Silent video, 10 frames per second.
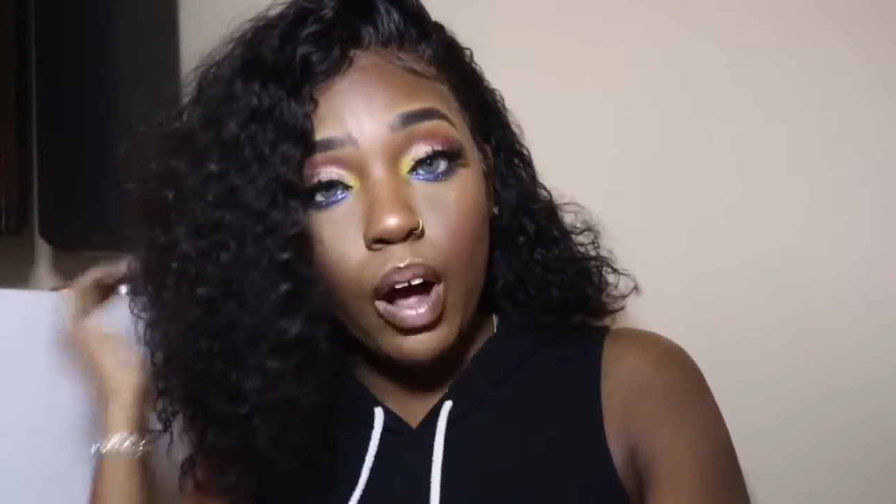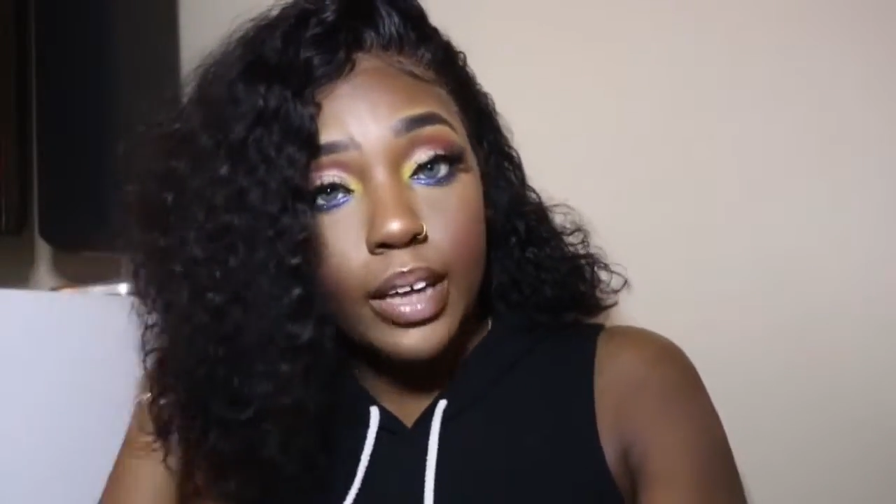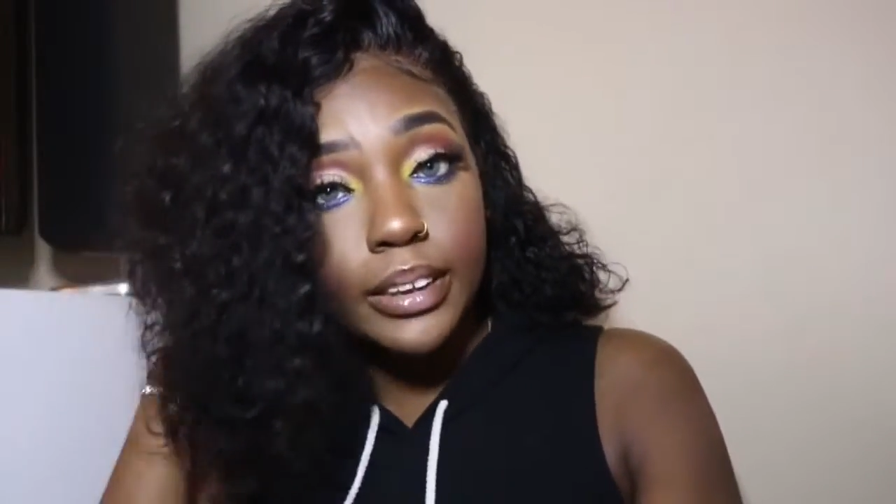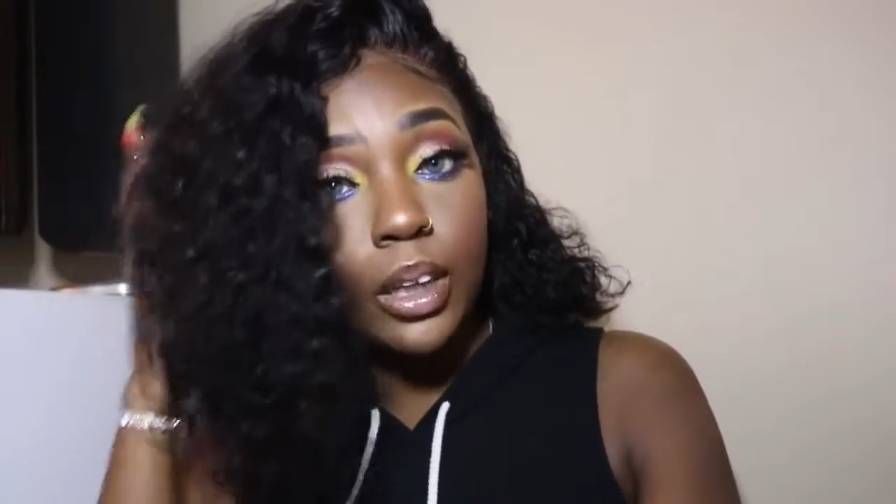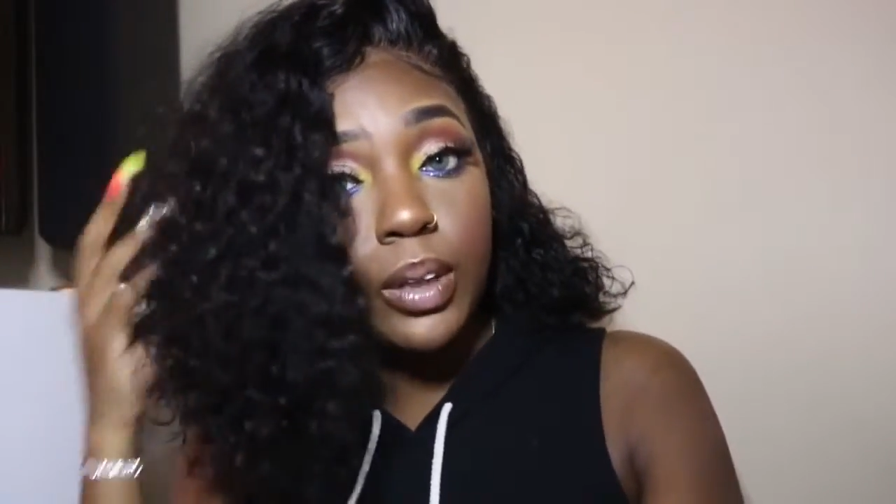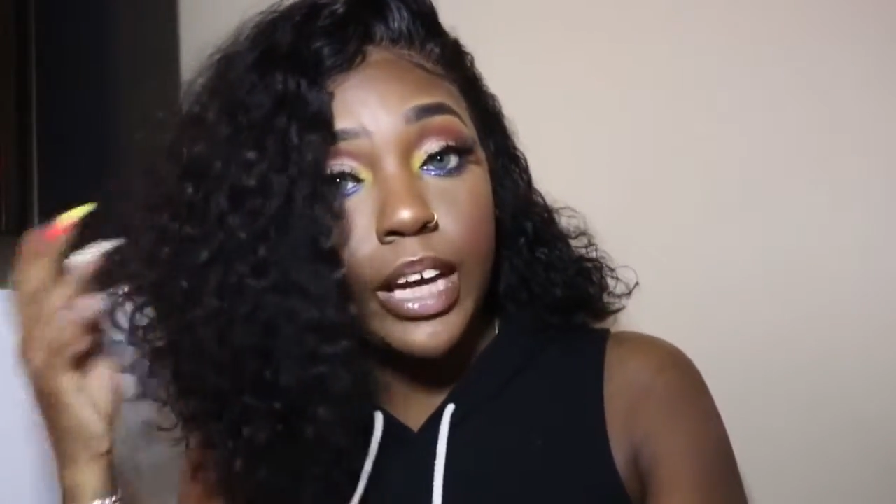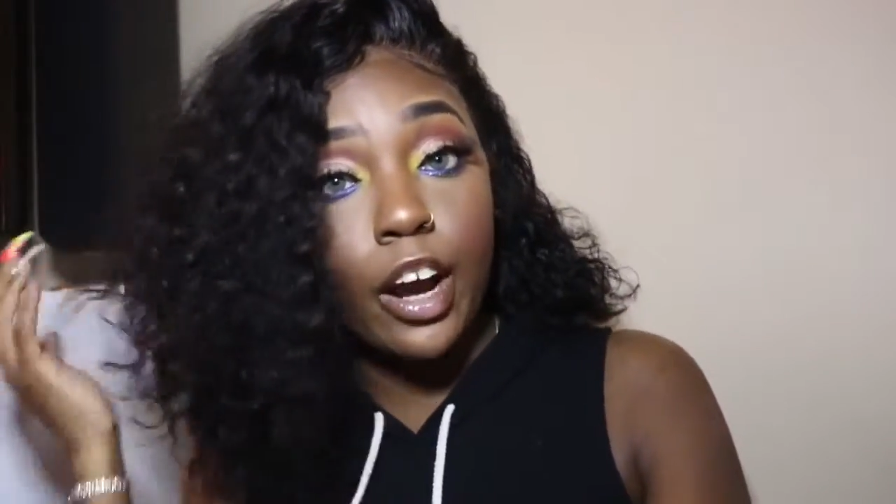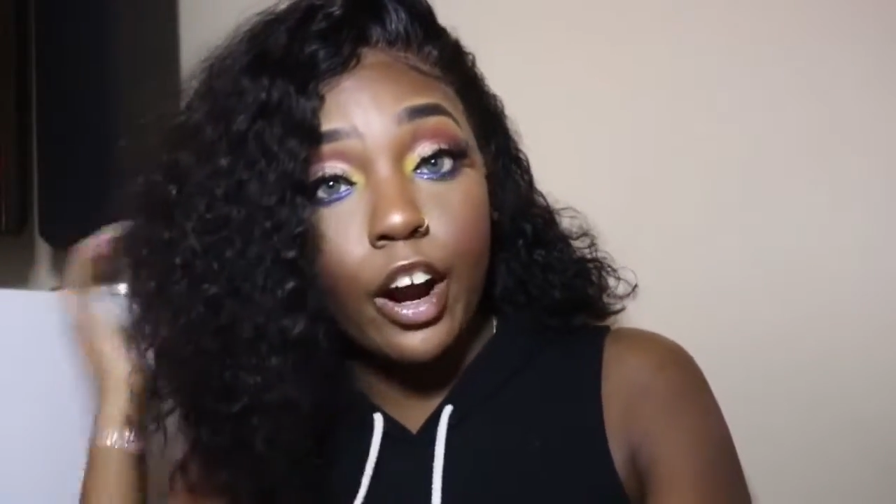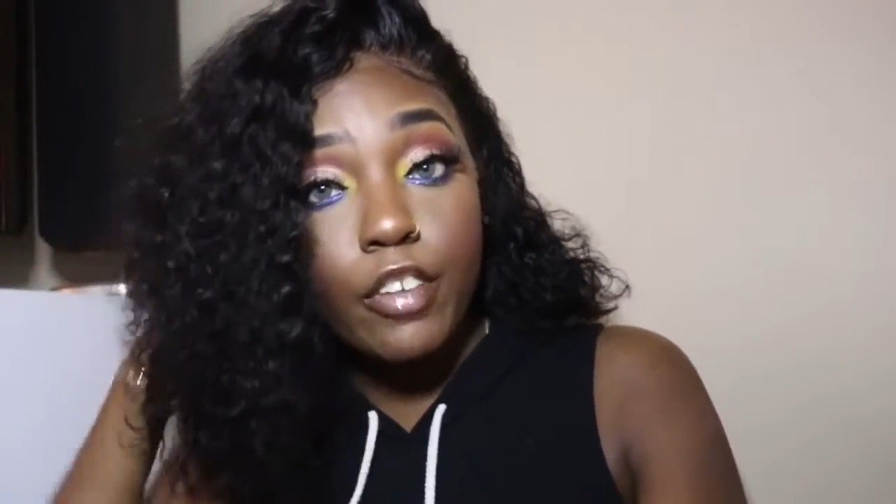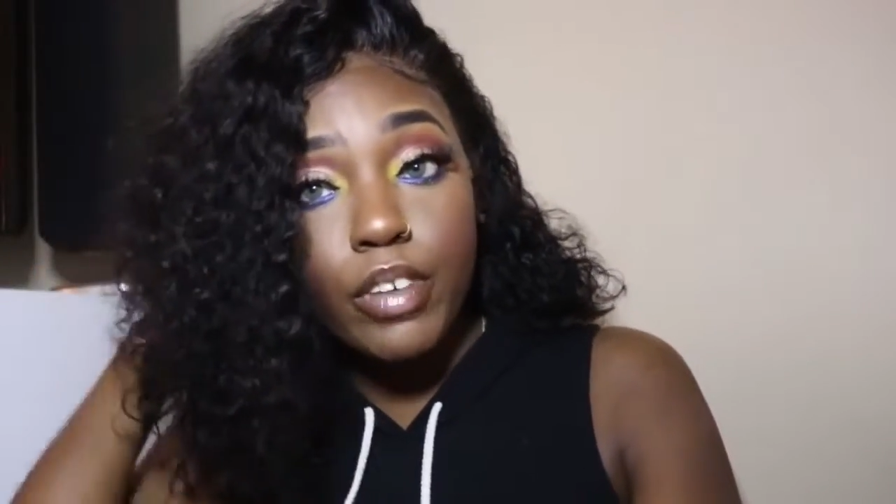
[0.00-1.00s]
also
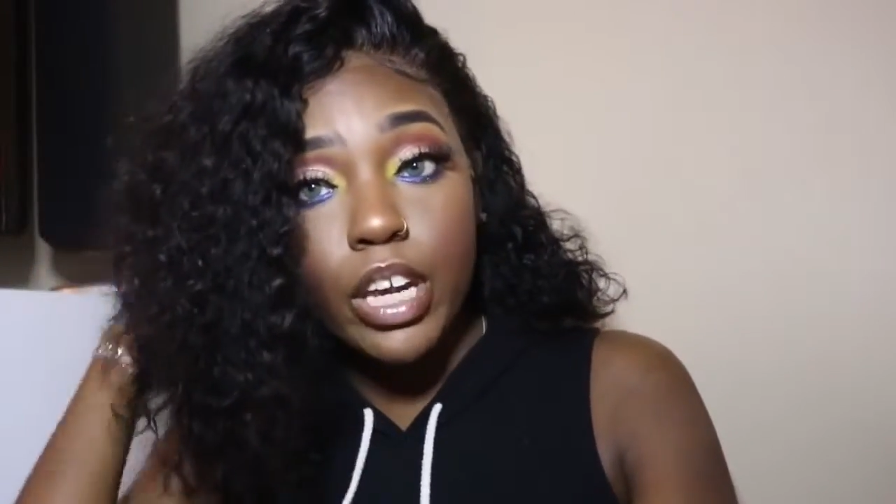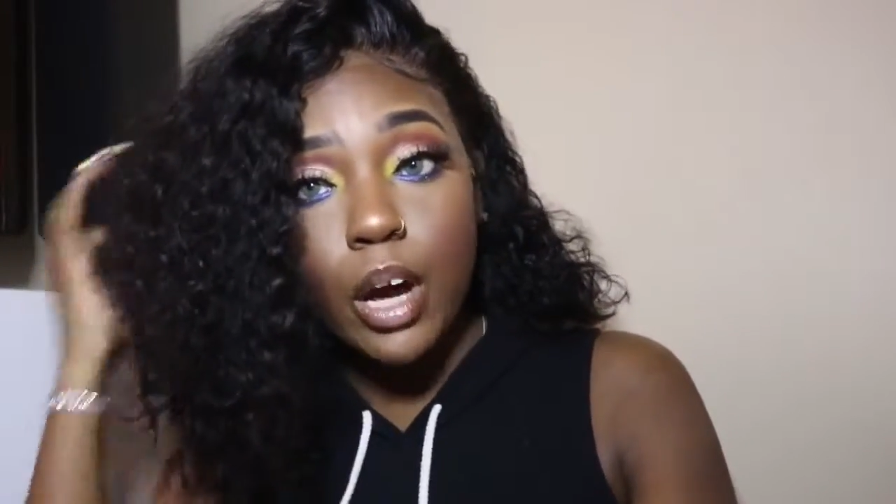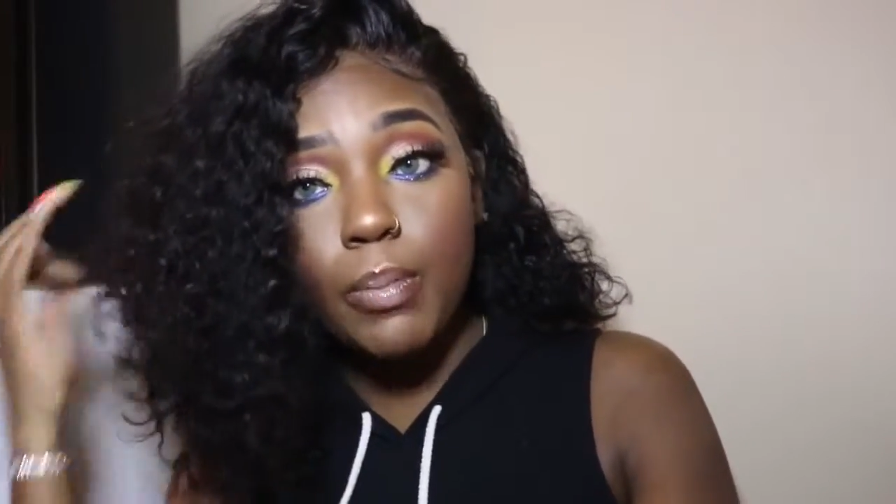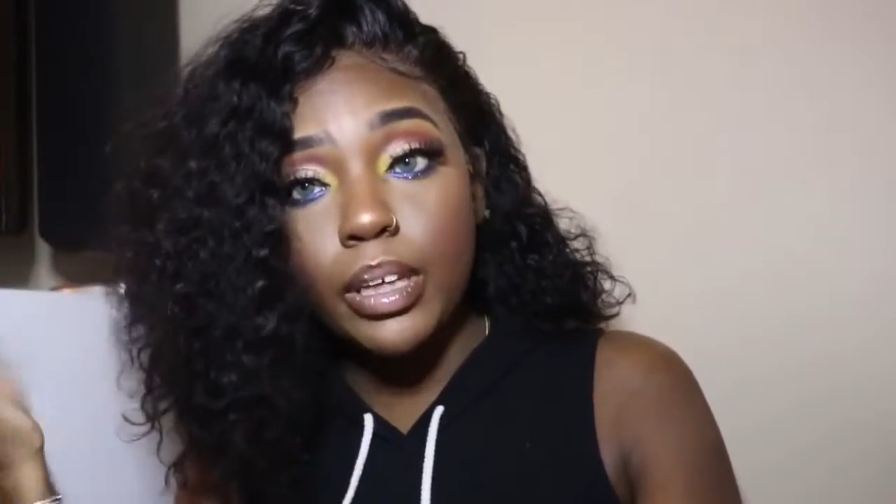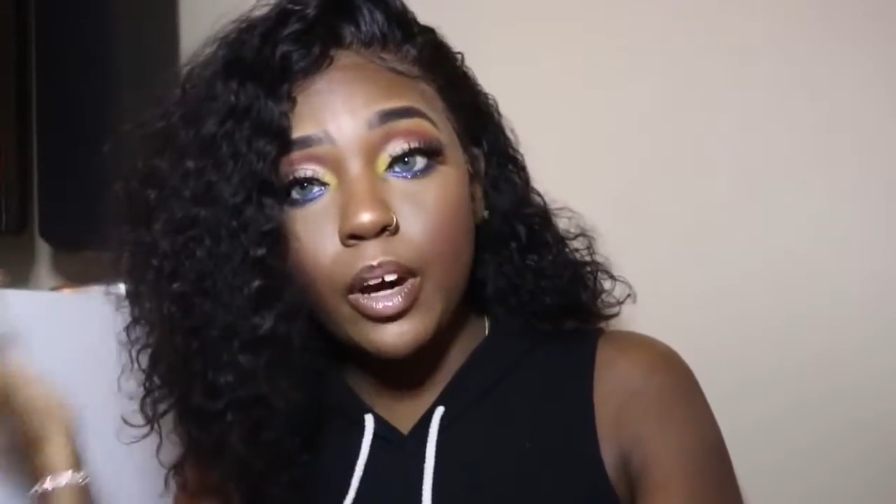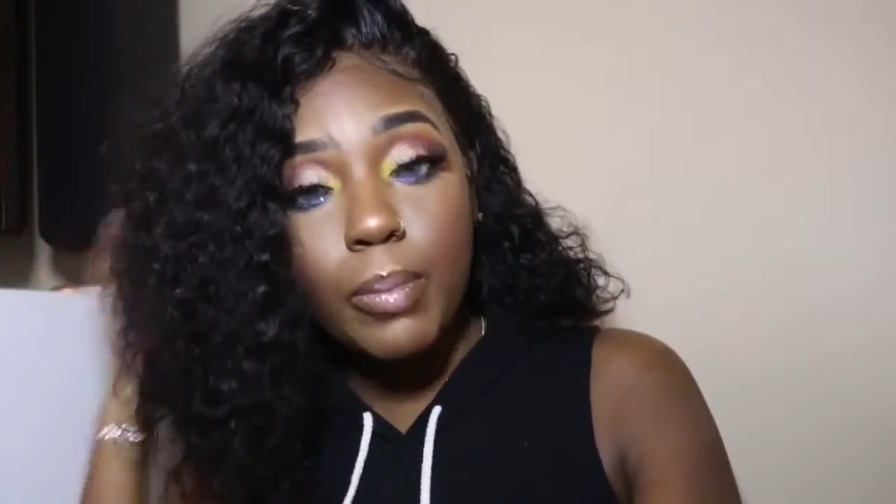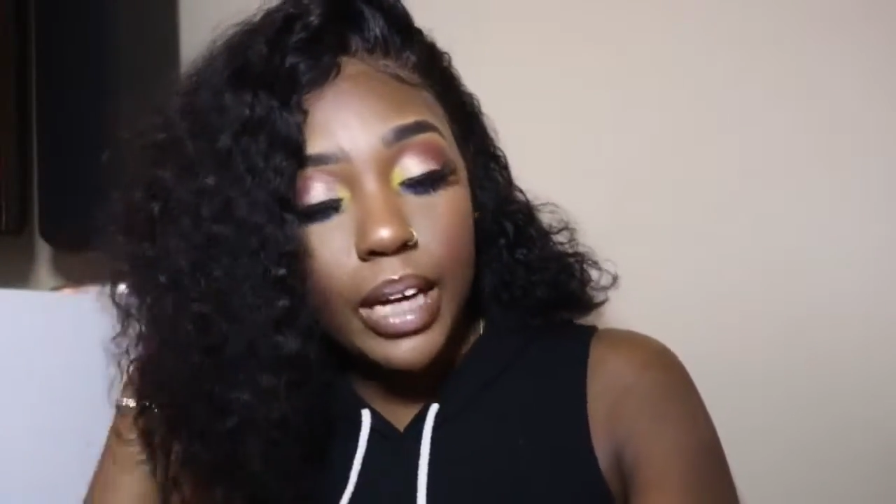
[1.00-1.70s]
link her video below